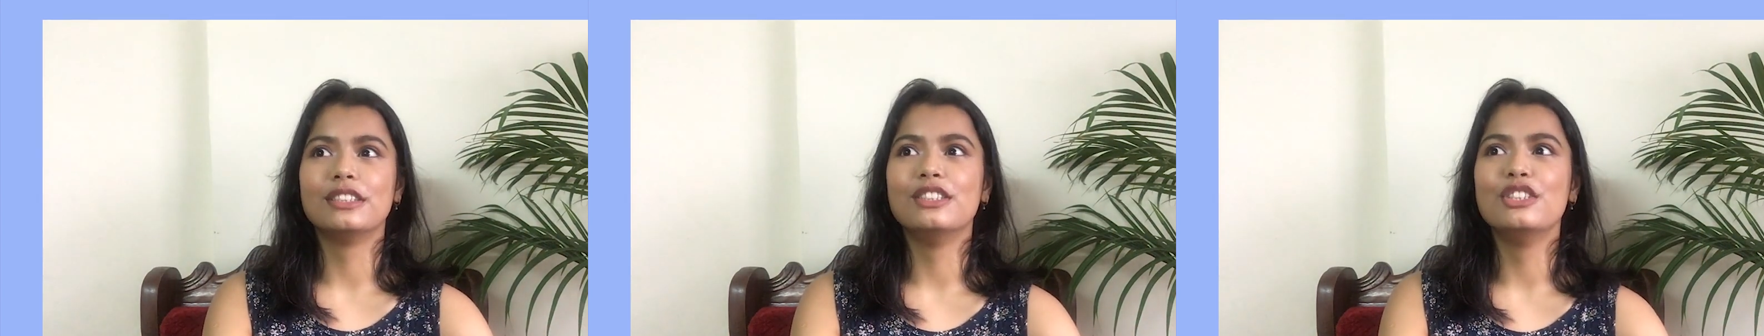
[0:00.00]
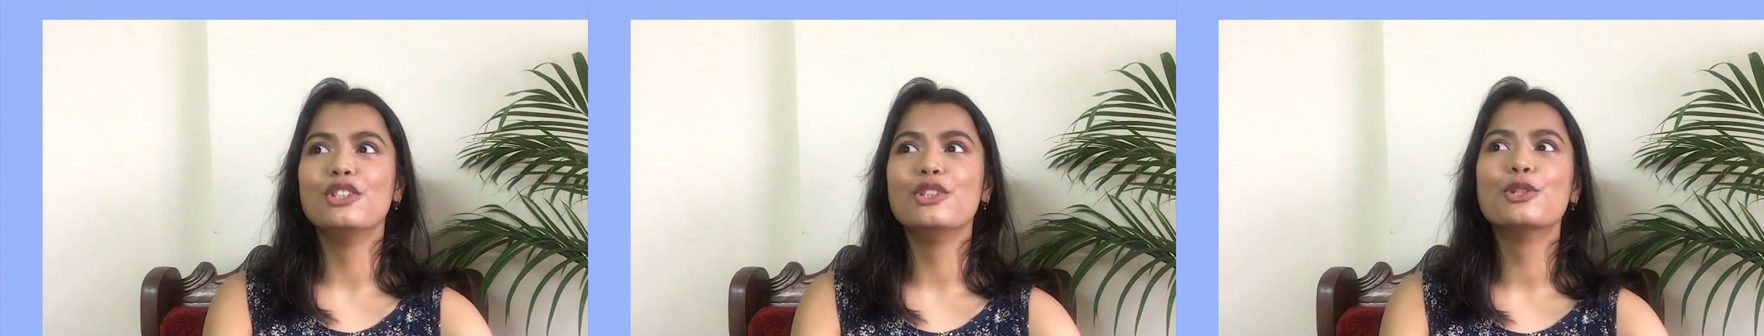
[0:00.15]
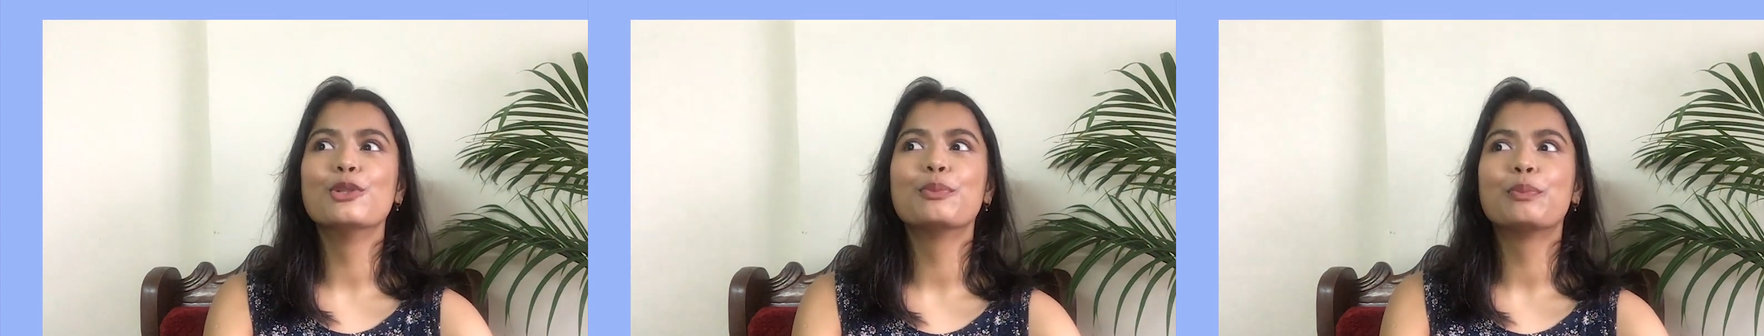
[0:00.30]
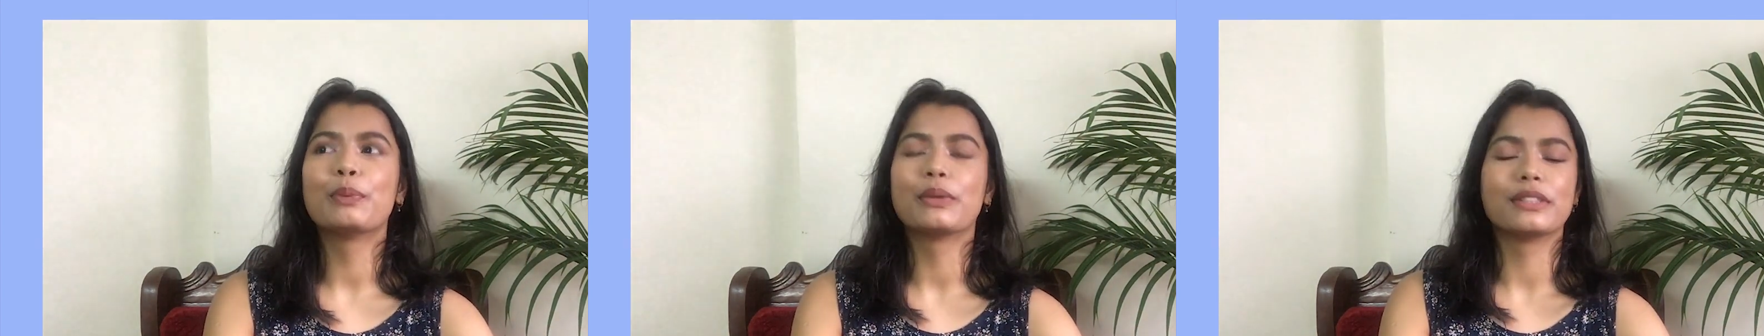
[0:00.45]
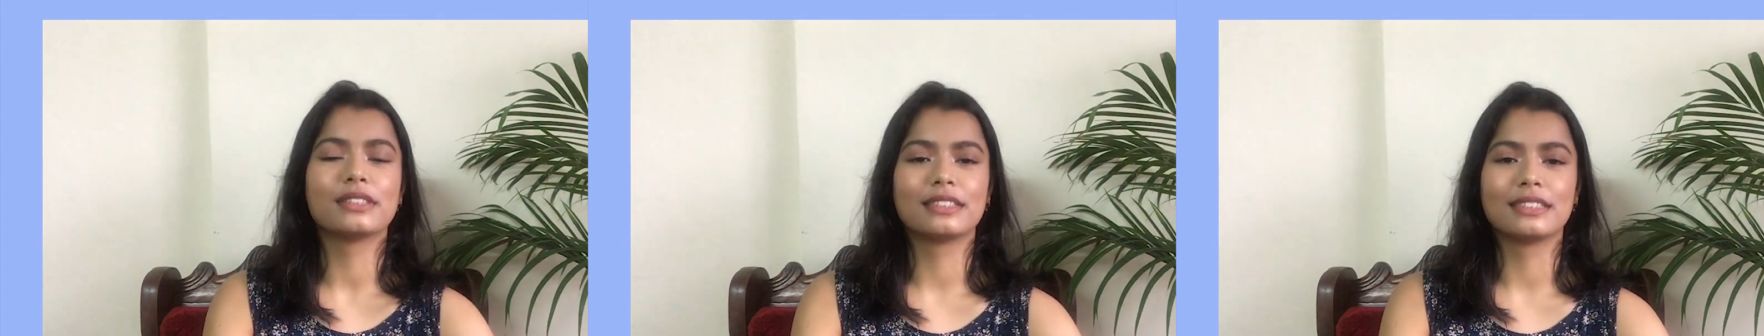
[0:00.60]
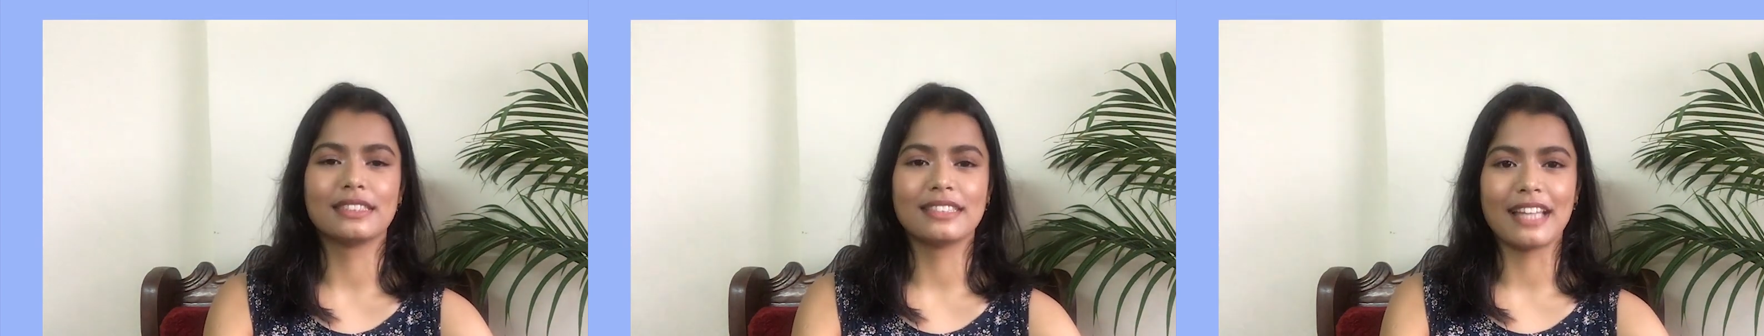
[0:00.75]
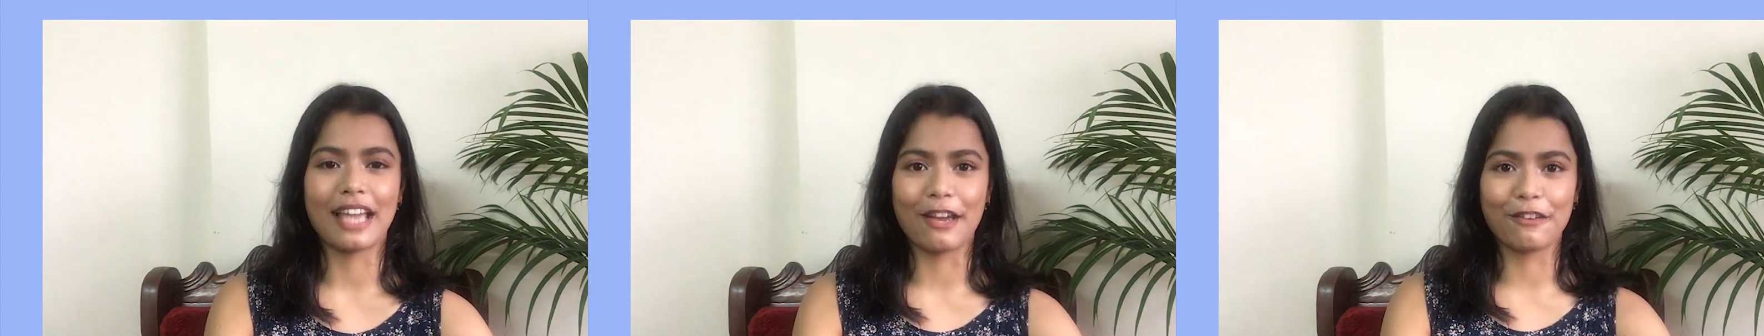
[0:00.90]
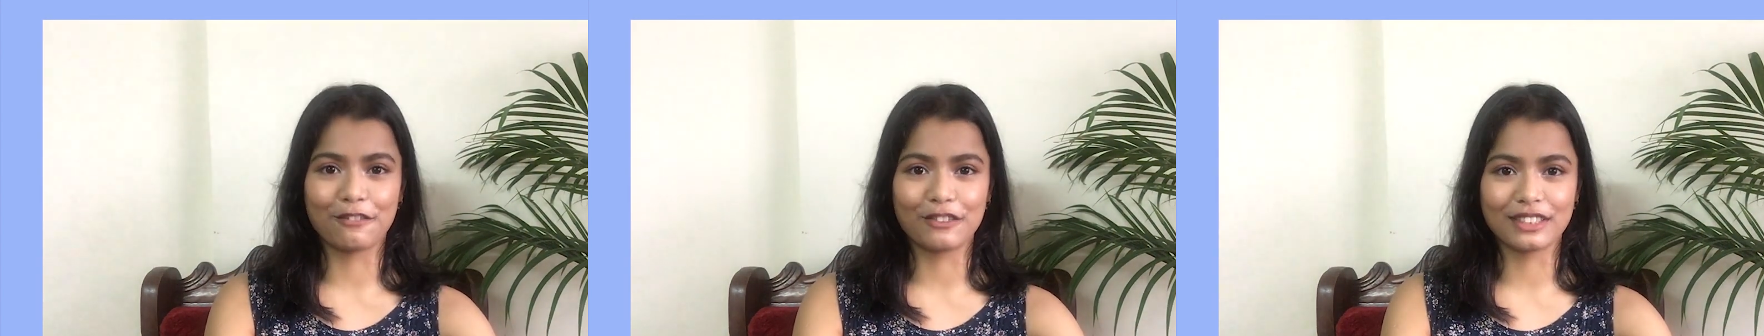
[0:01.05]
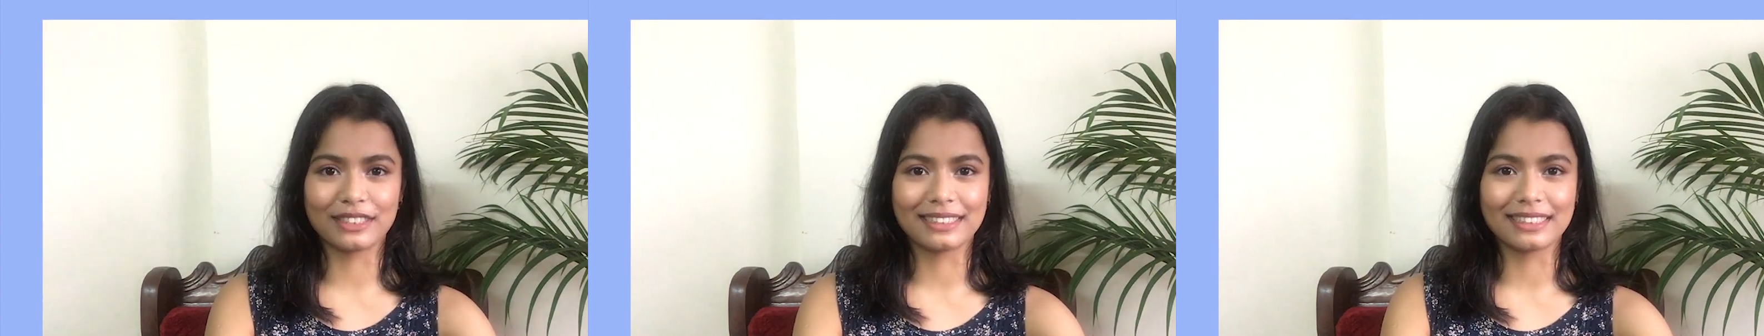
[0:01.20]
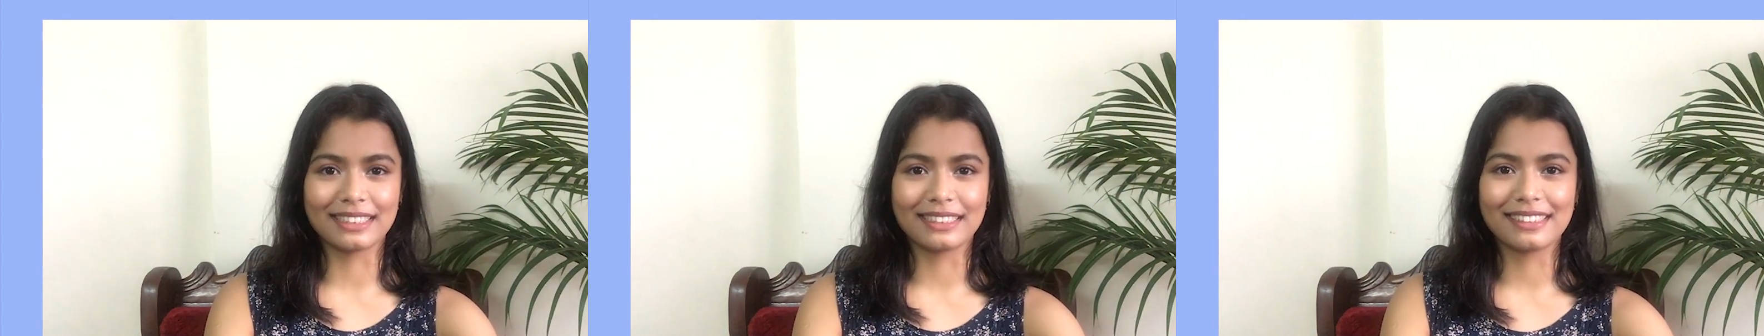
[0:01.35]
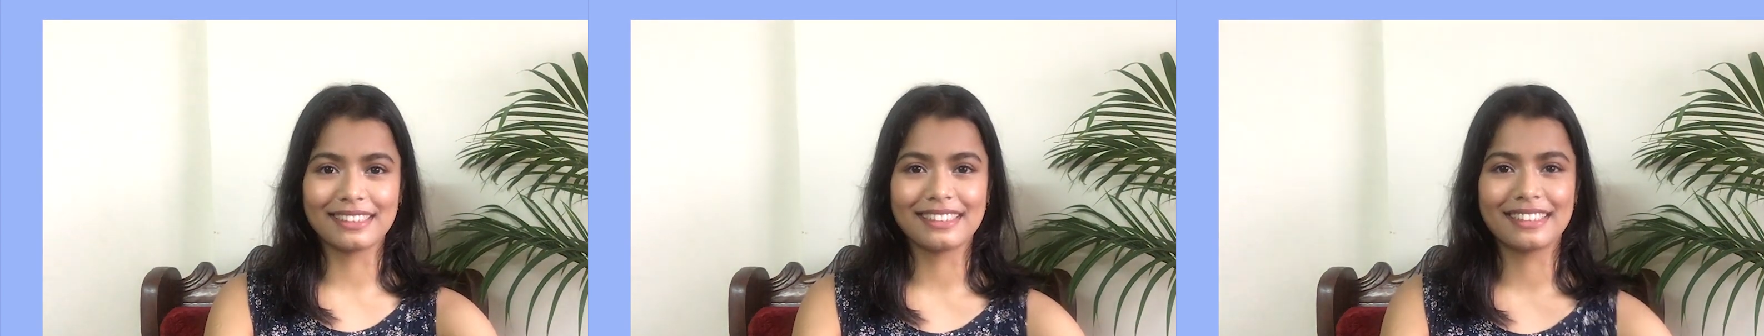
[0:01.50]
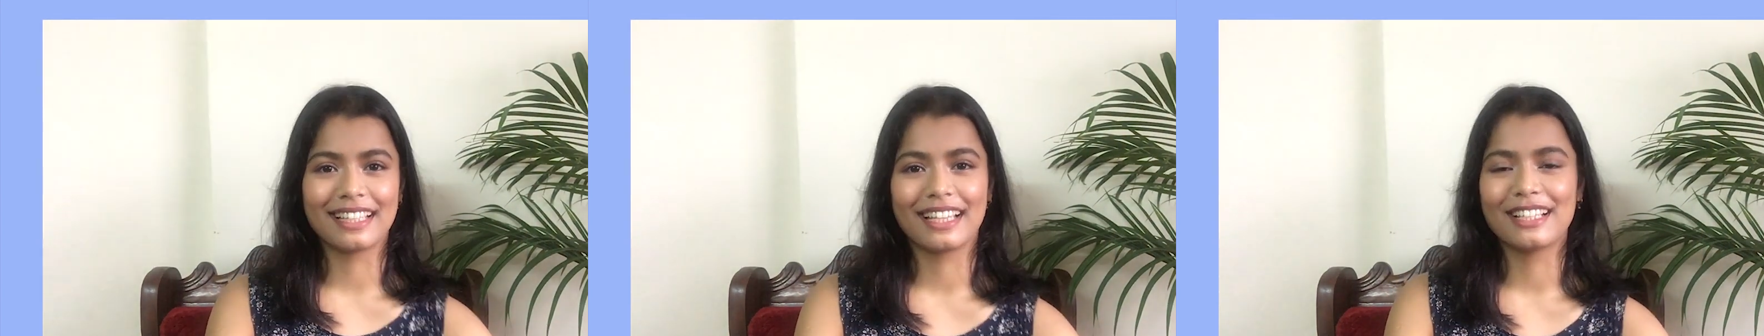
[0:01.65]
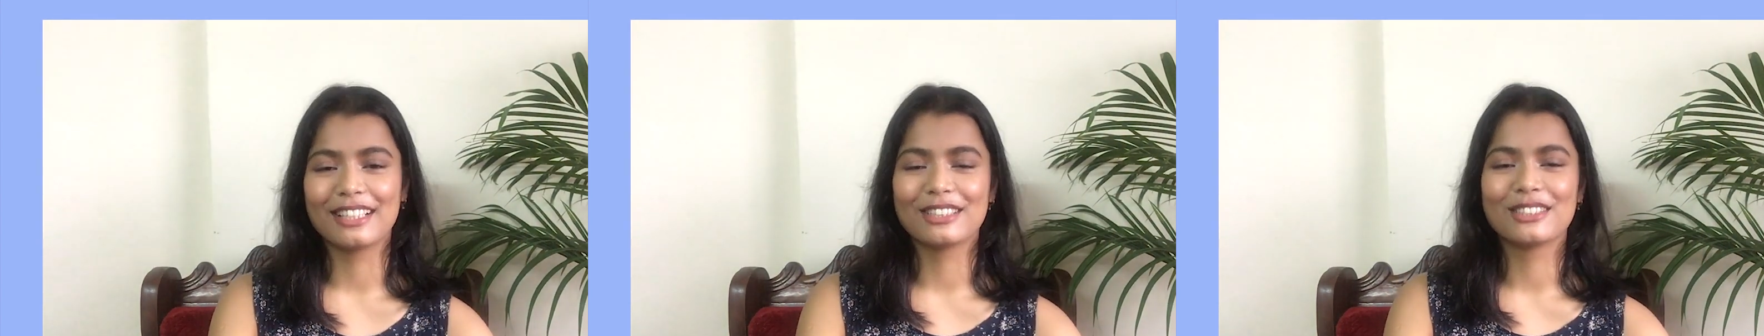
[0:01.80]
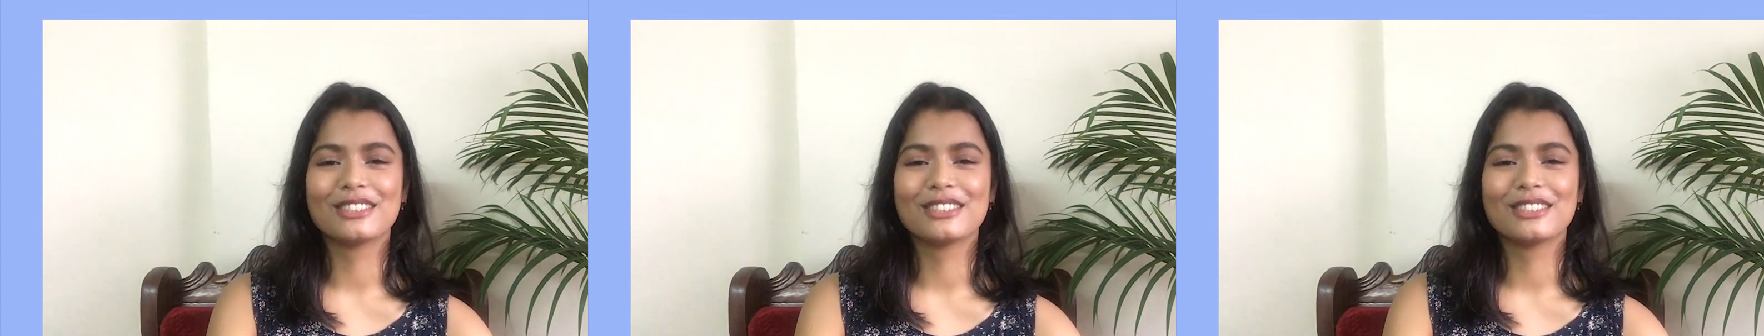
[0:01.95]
new person every single day.